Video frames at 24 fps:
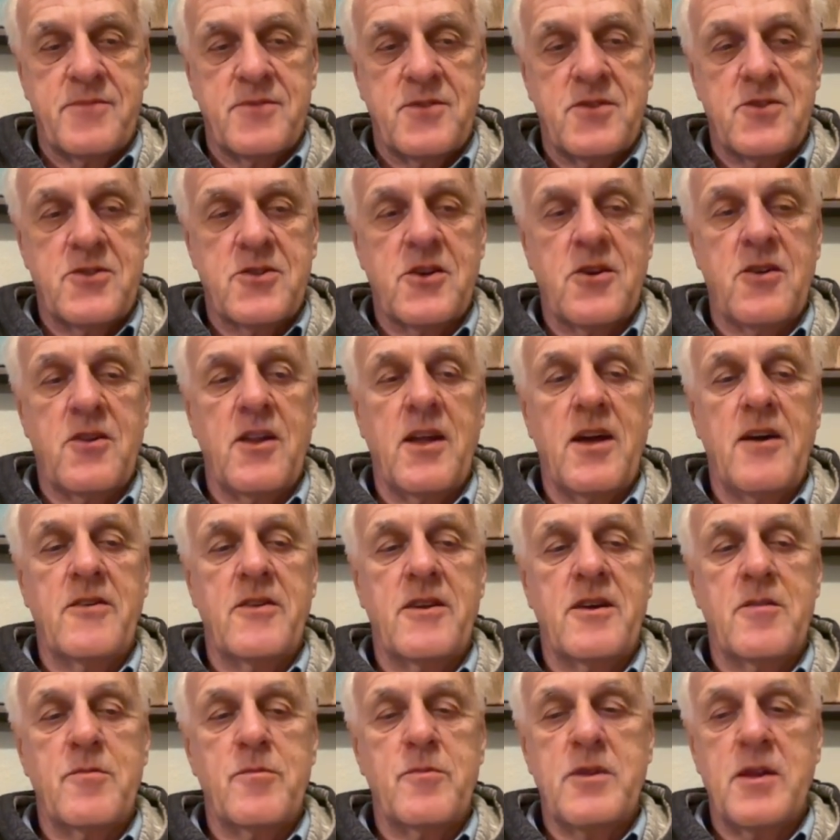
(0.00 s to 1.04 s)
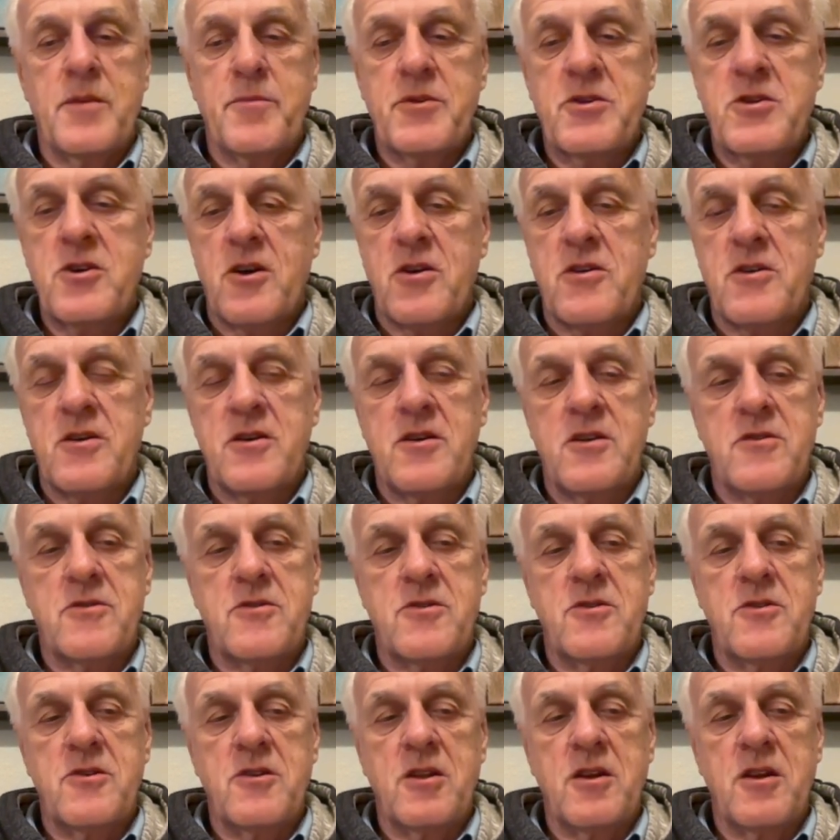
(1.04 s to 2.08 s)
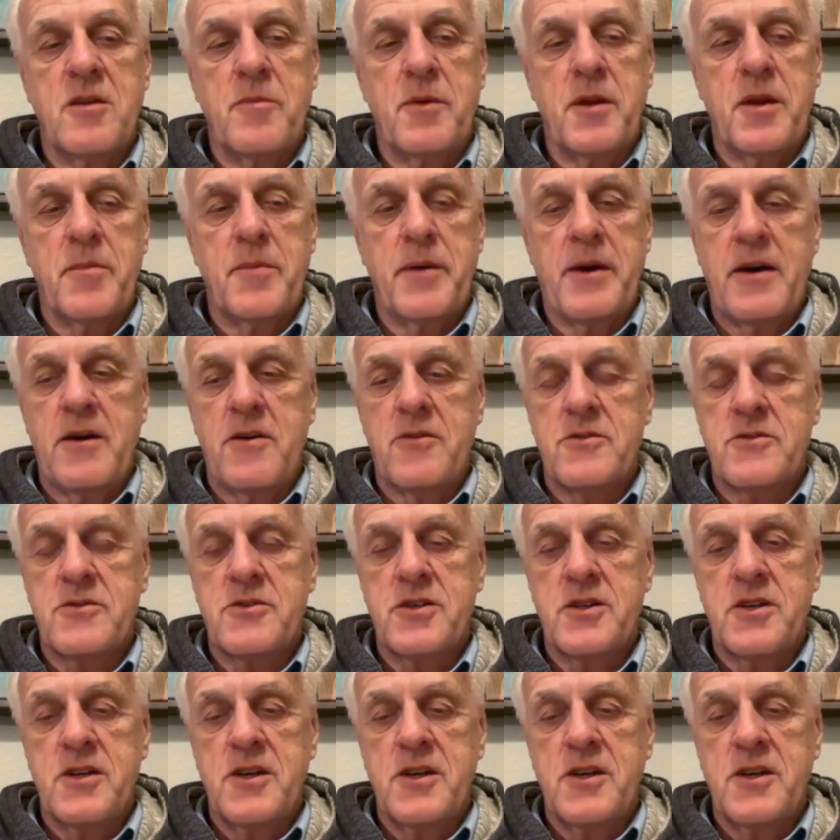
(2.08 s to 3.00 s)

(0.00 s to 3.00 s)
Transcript: So now let me talk to you a little bit about